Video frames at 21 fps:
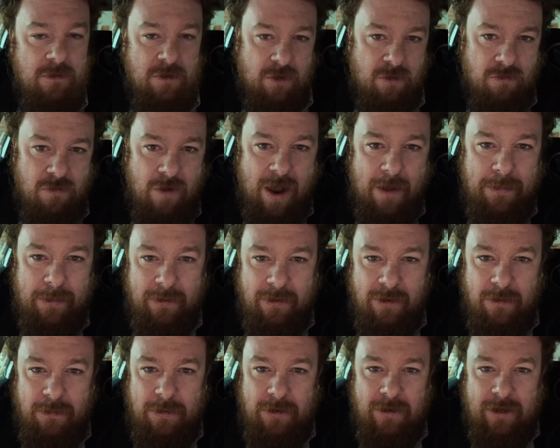Crap,
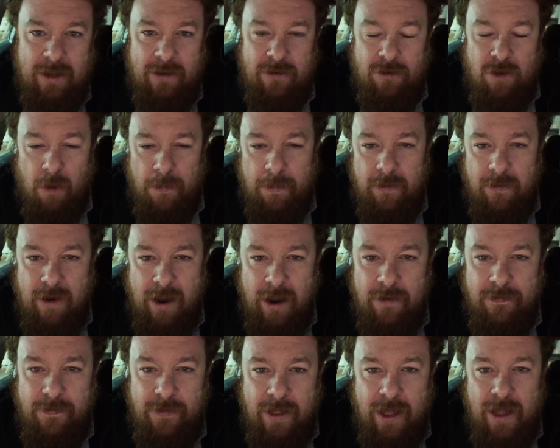I'll get
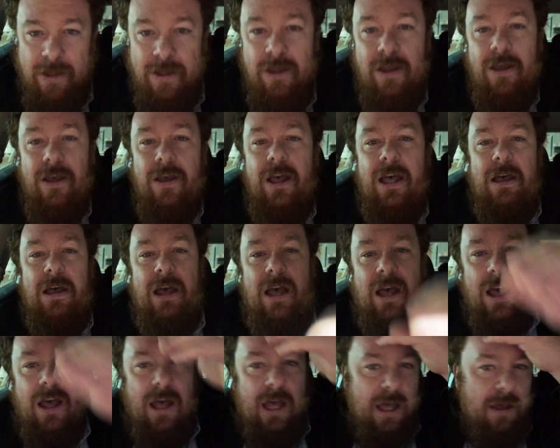copyrighted for that.
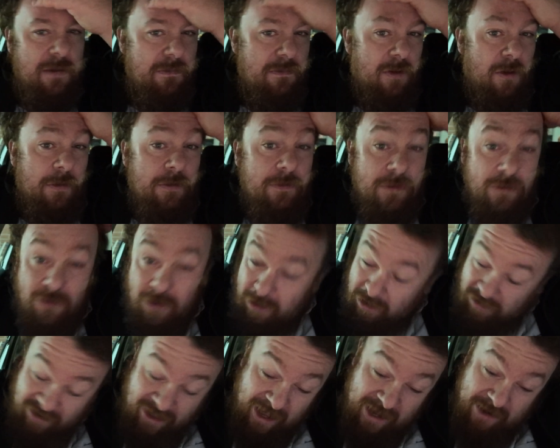Hope you've enjoyed
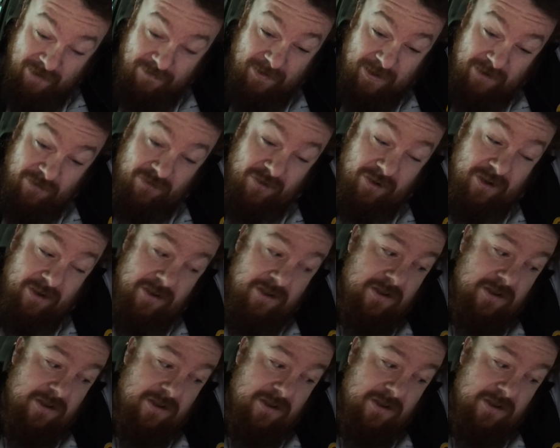this day in the adventure